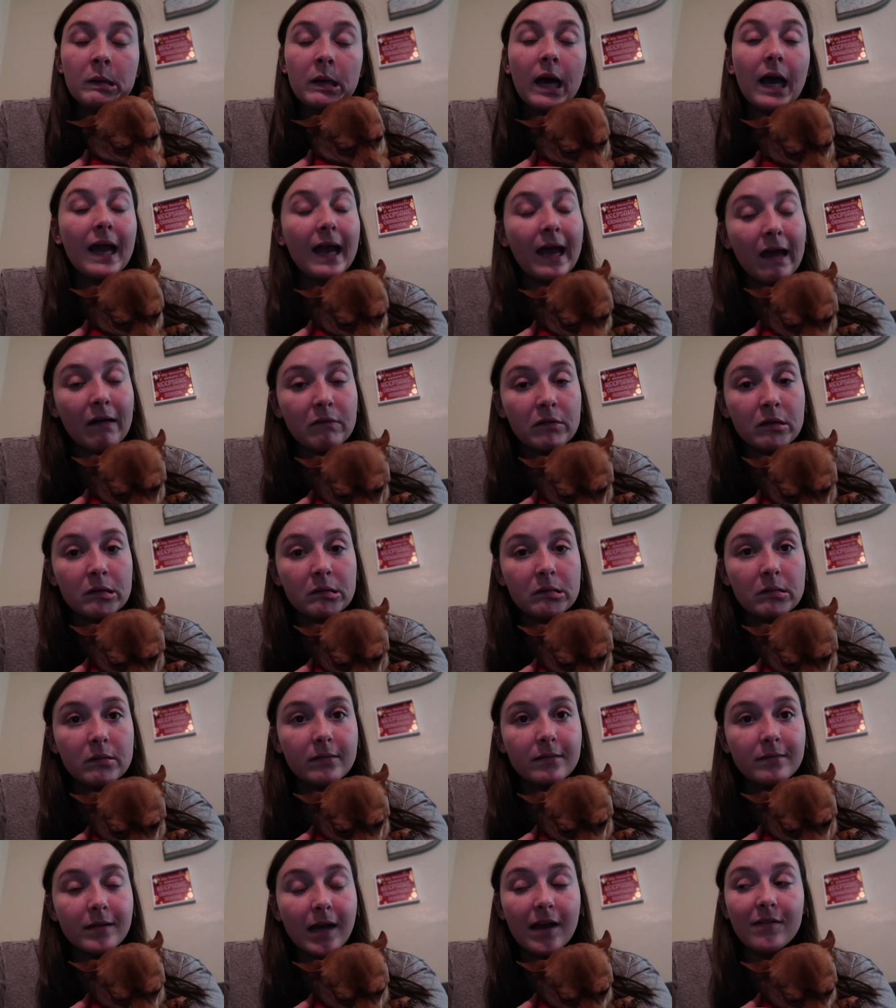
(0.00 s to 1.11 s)
I haven't.
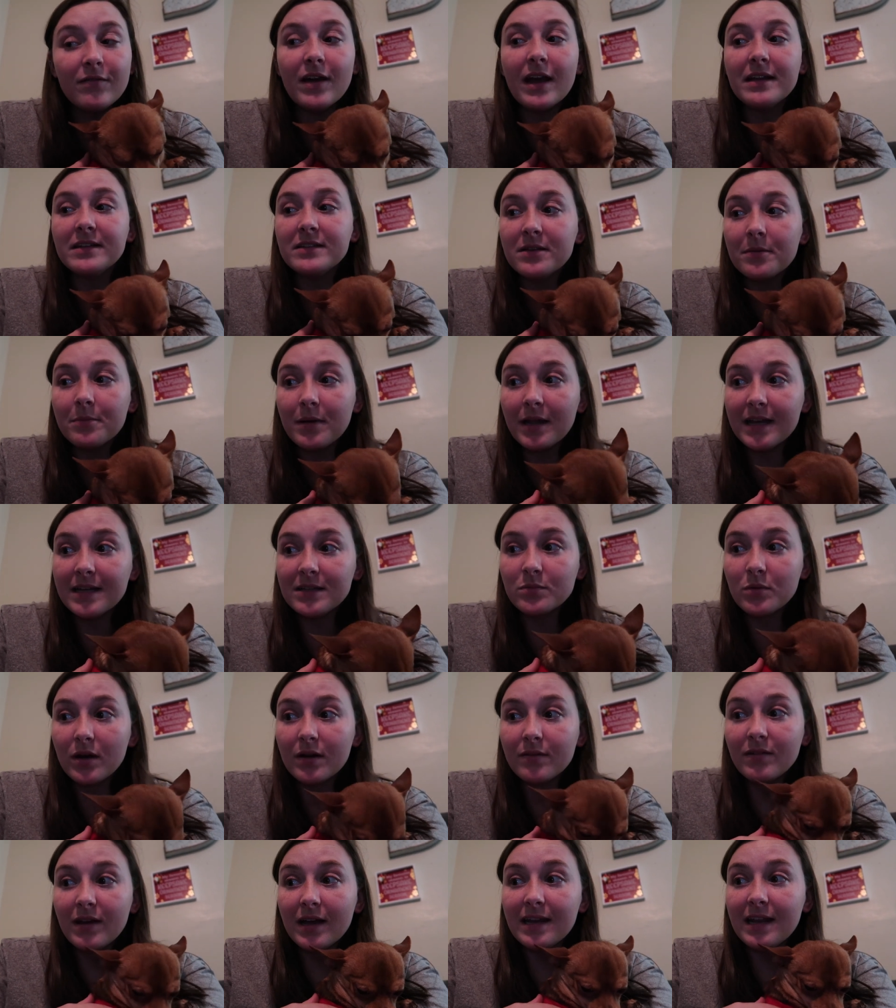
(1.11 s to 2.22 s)
I've had some days where
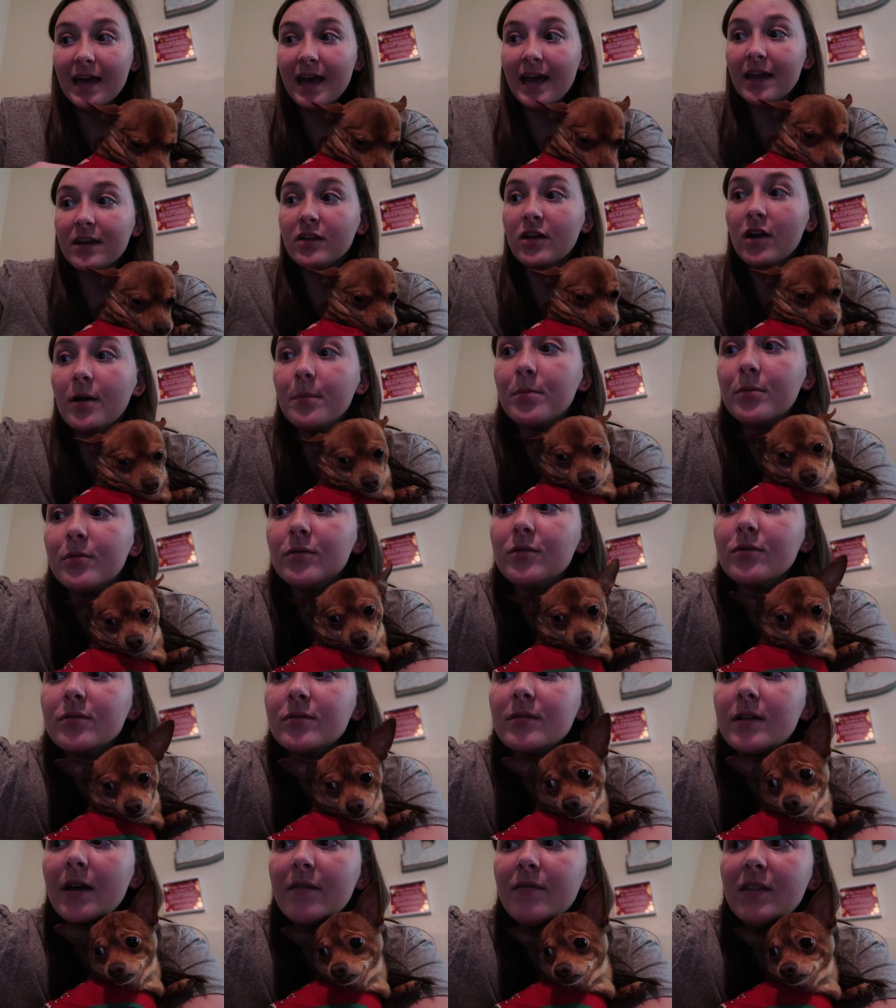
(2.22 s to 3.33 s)
I've had to add a
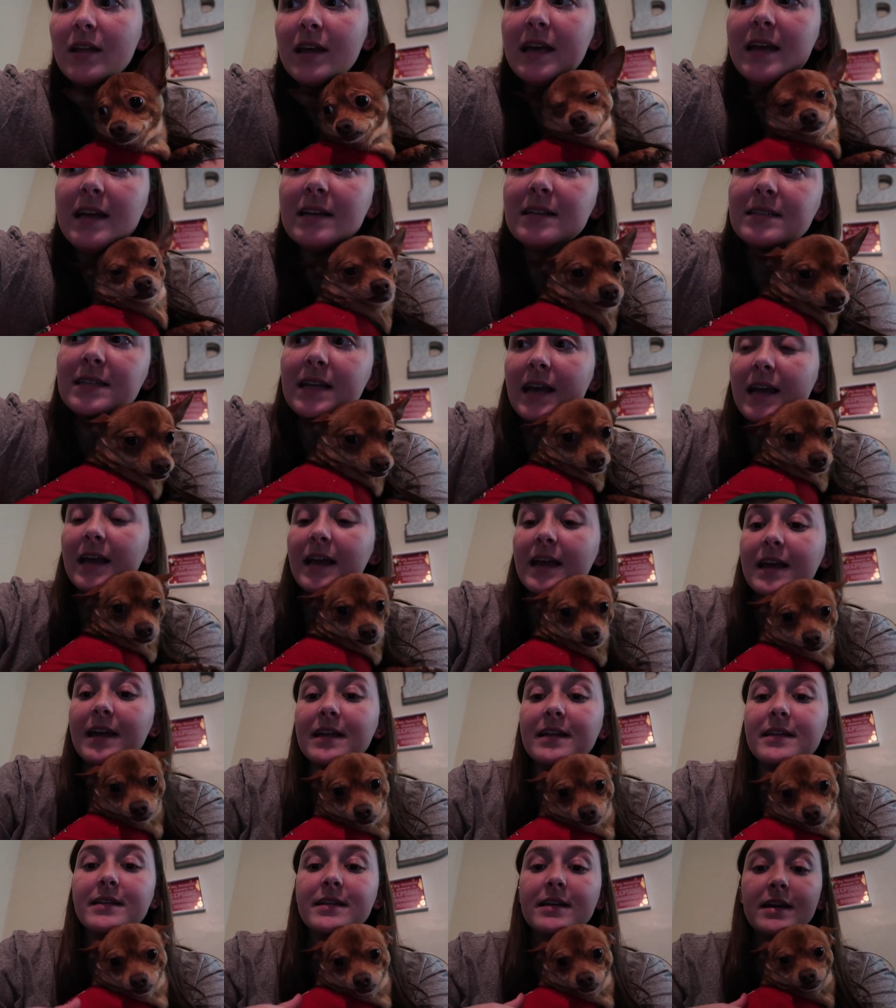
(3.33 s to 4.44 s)
couple of things,
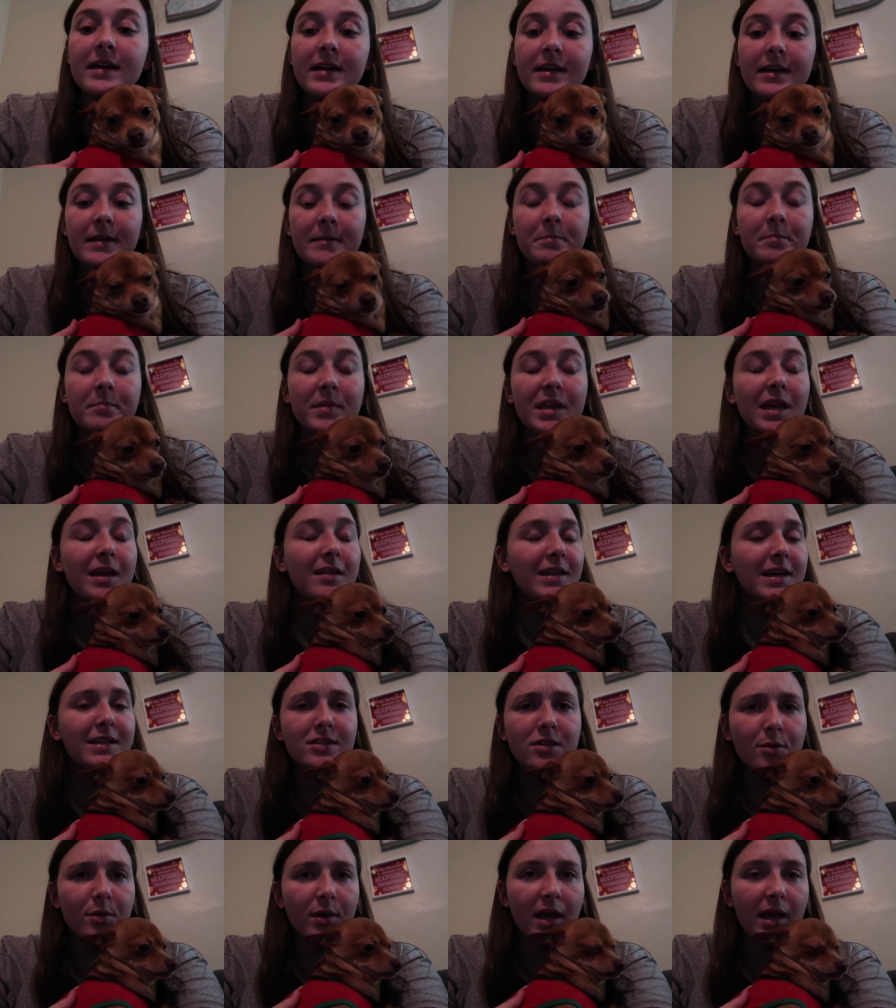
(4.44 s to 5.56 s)
and
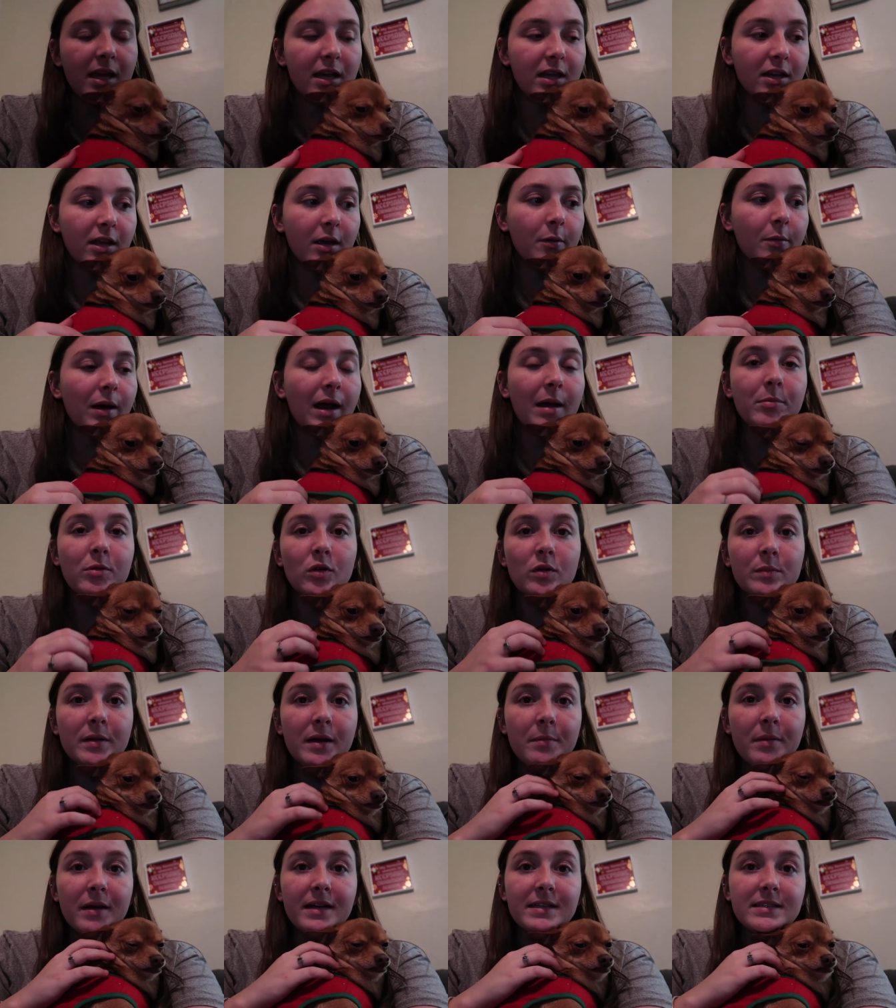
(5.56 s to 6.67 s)
that's okay, you know. I'm doing
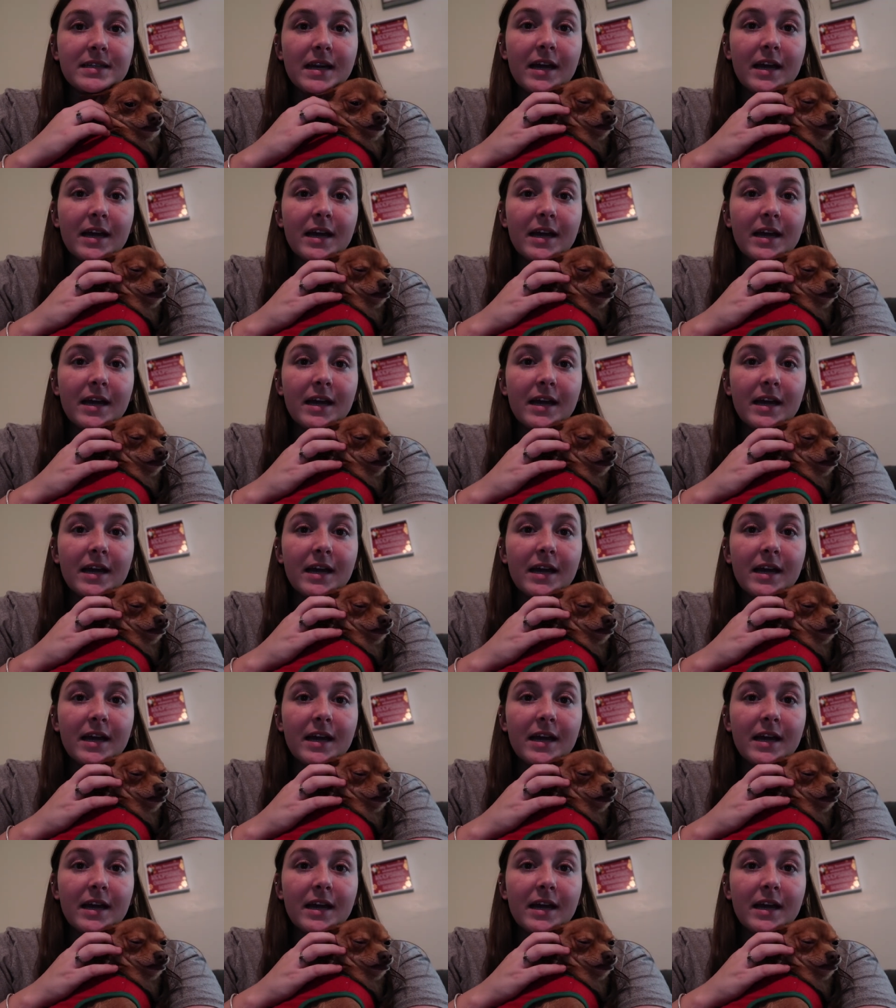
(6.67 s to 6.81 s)
my best.